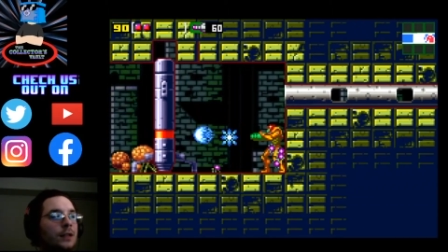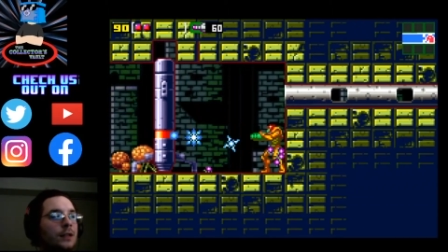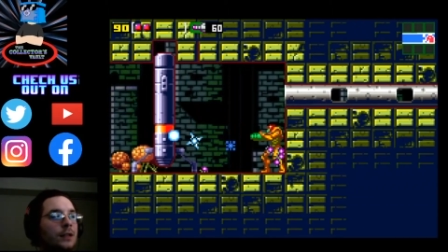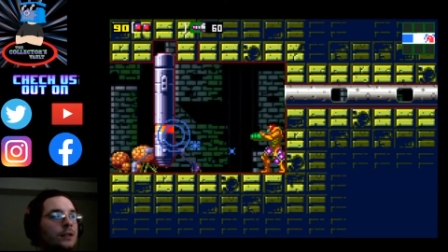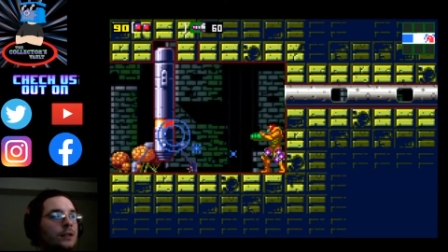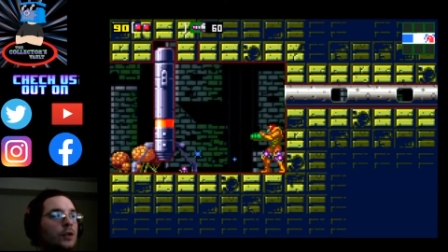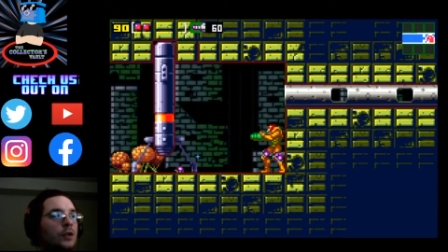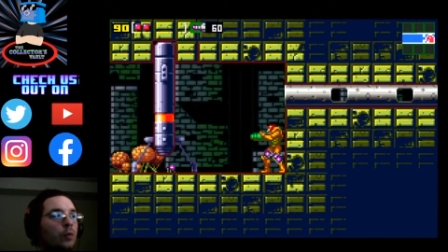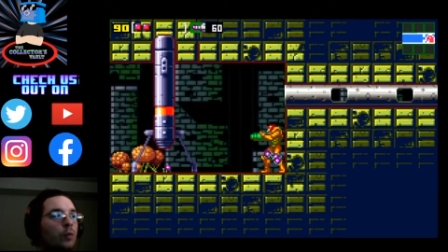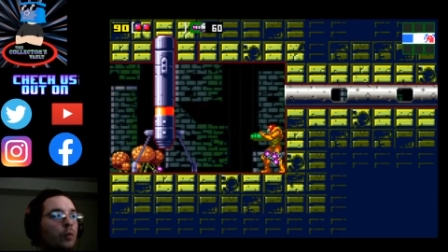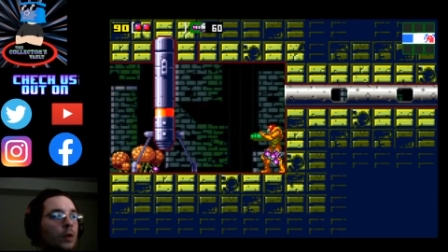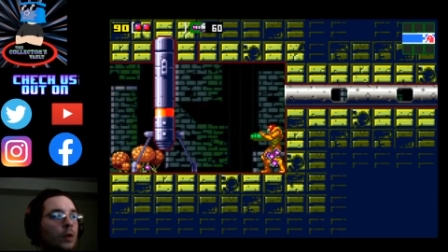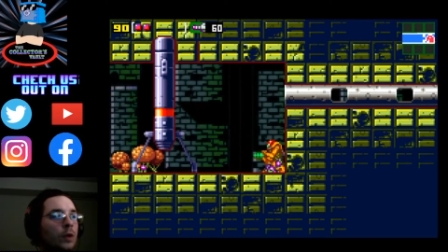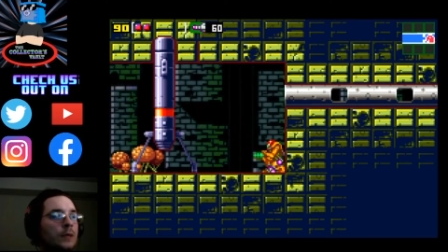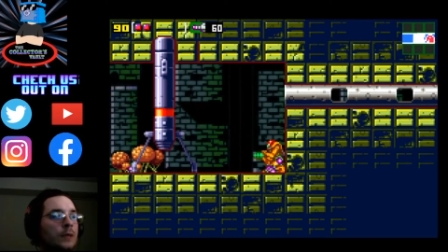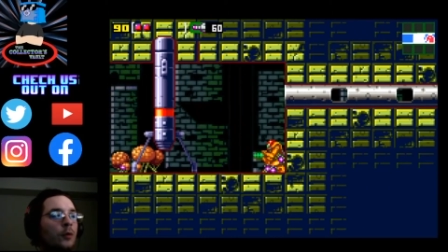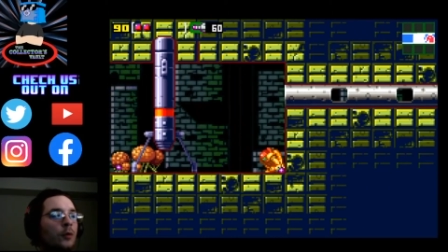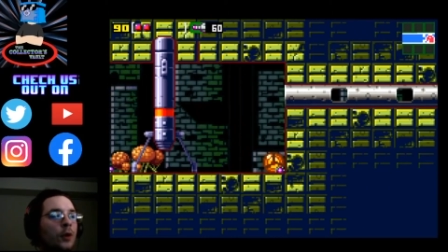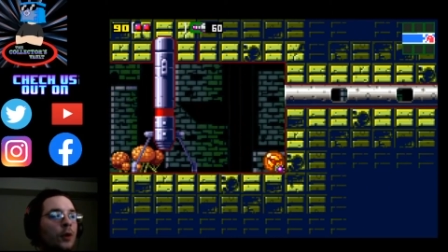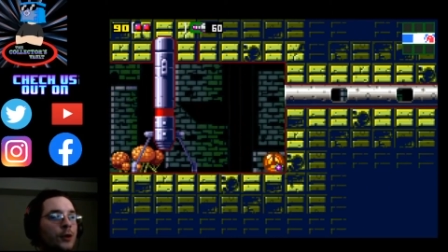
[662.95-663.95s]
So you want
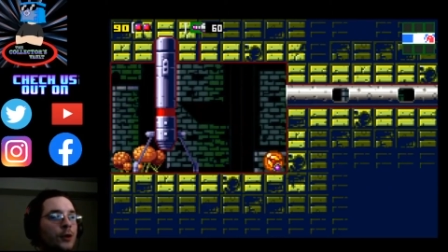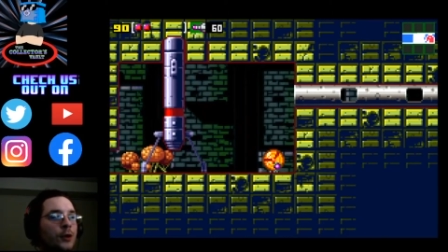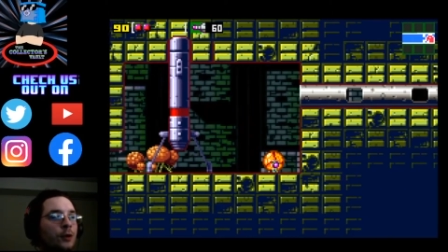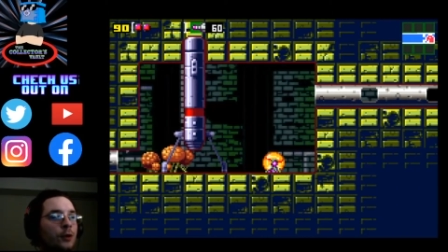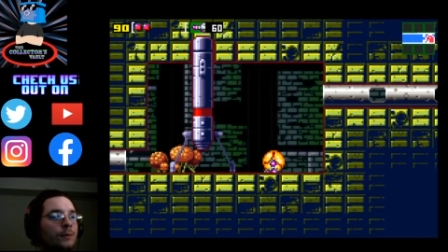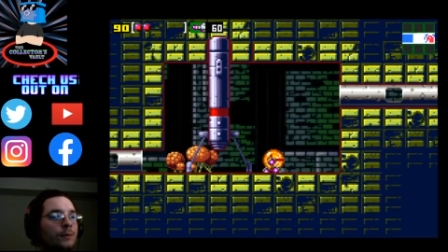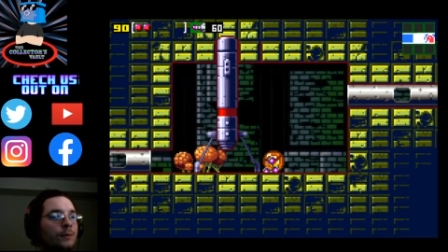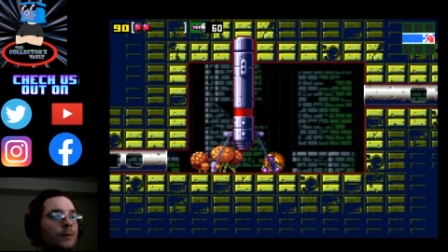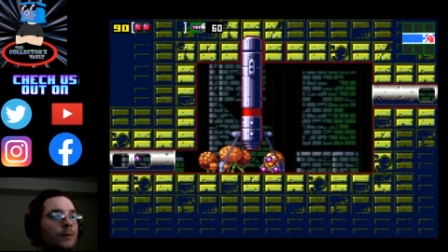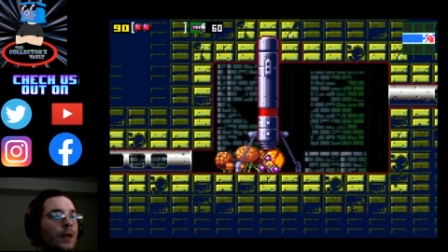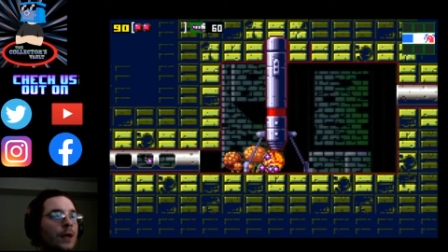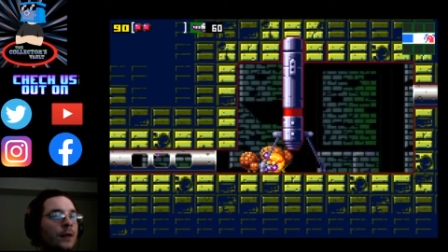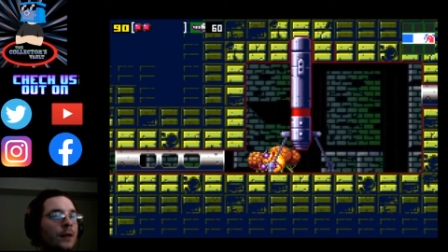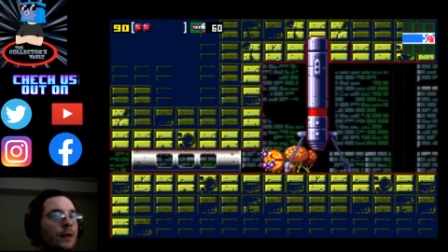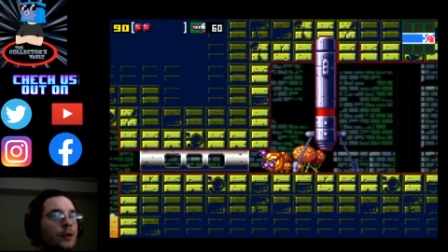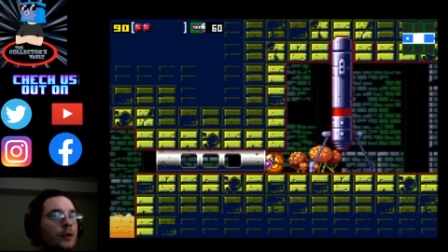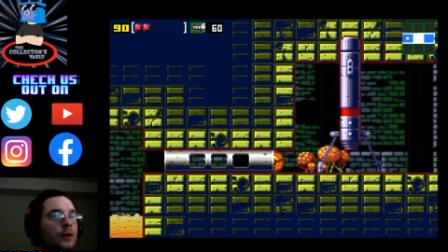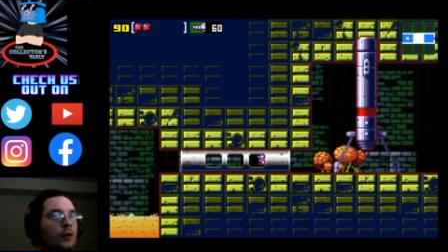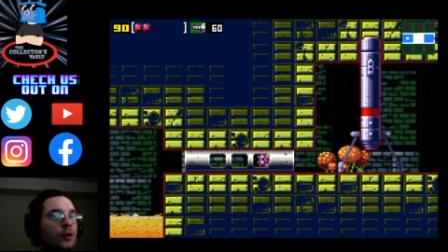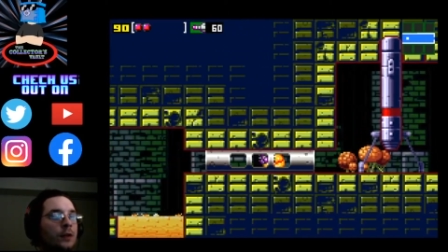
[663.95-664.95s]
them on you, and
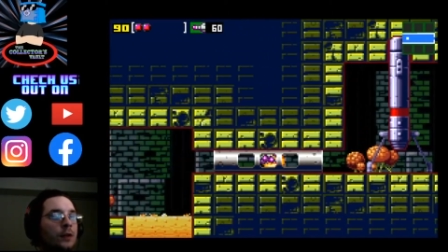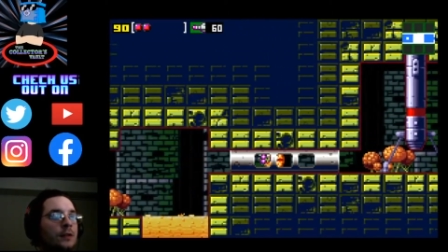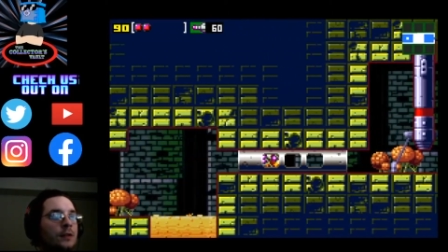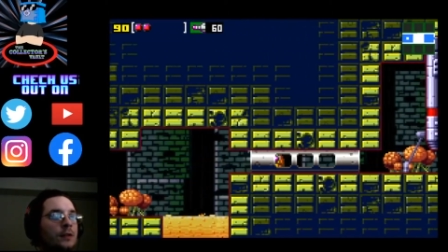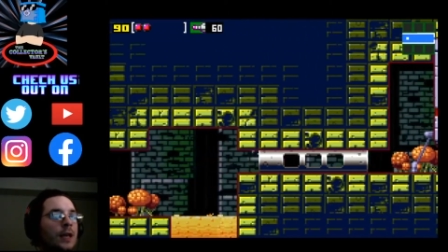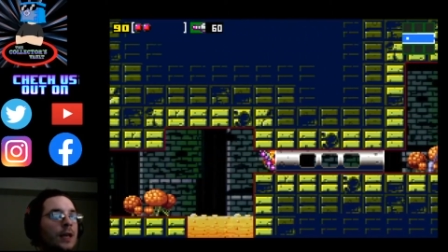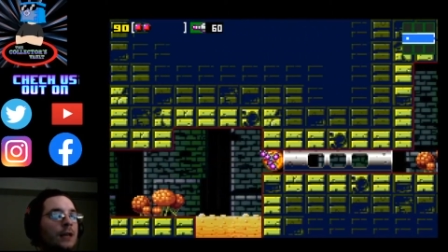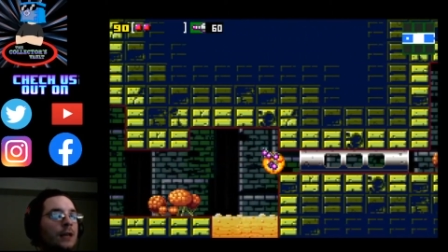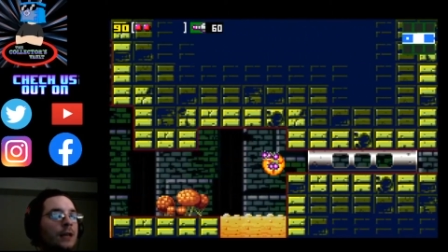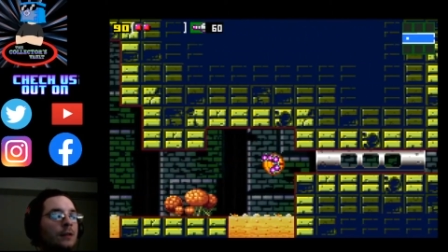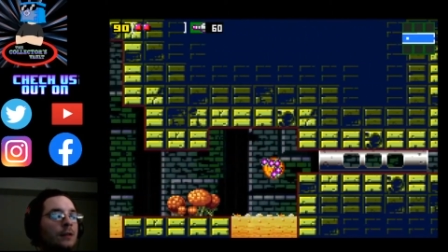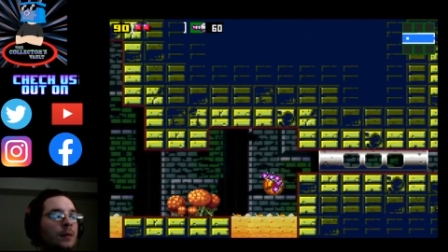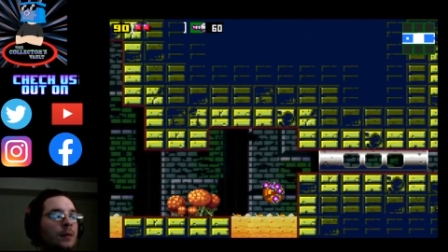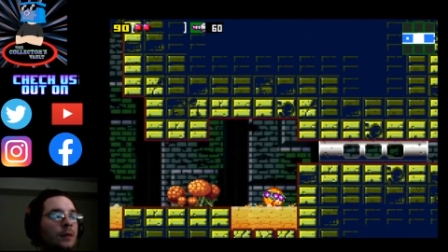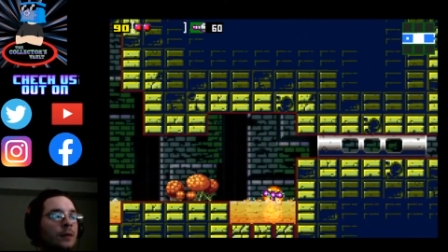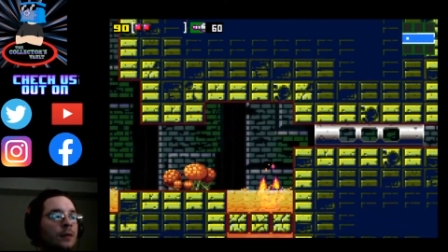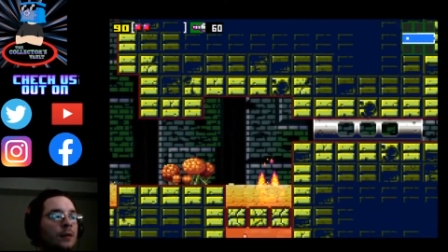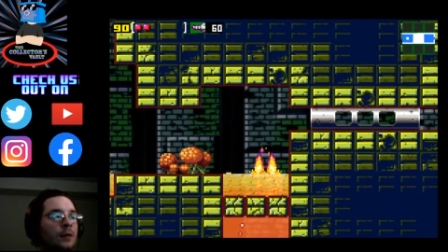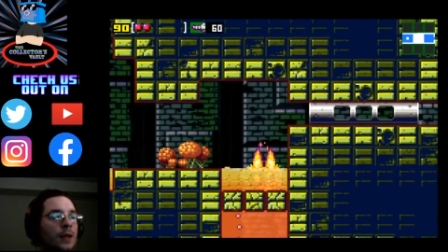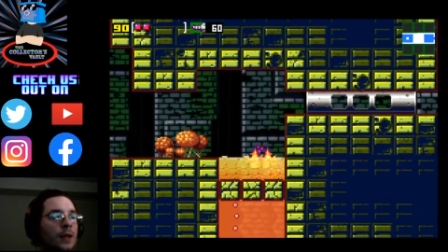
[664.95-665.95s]
then you can take them
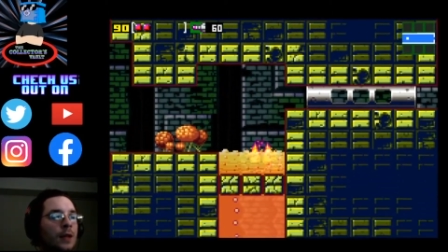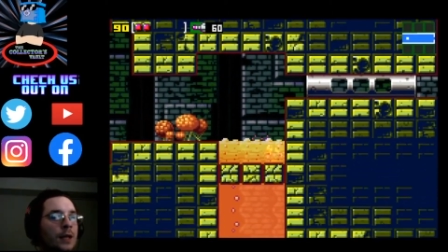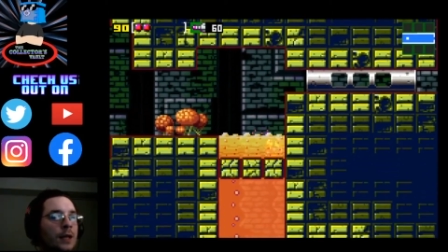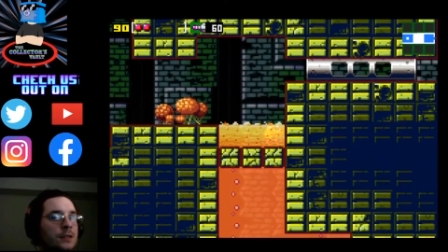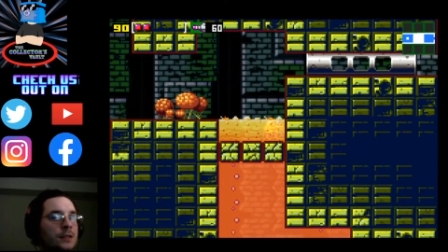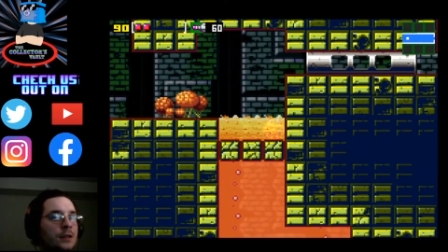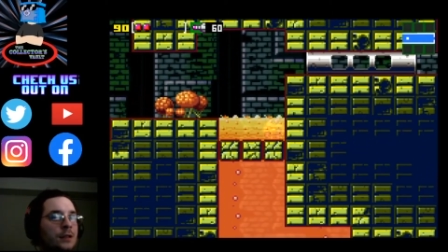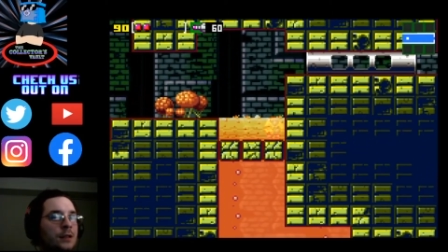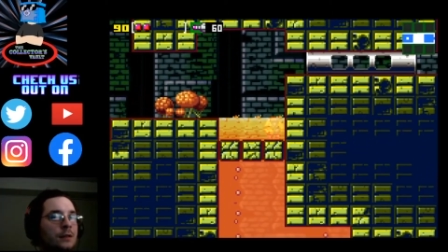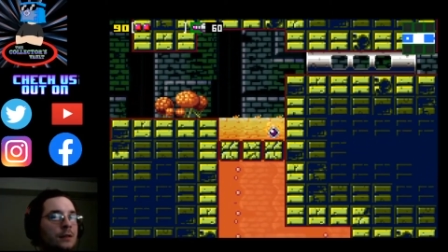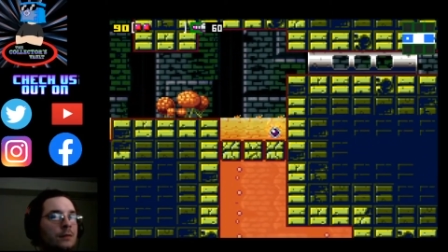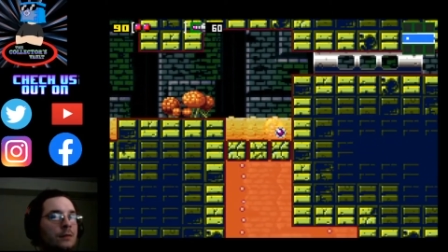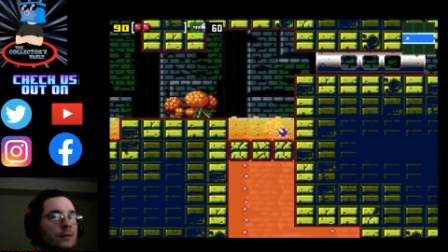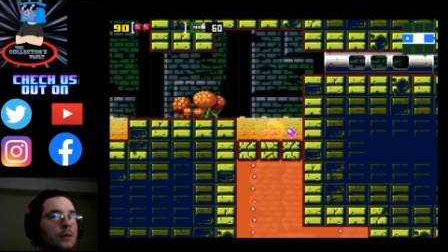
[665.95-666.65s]
into the acid,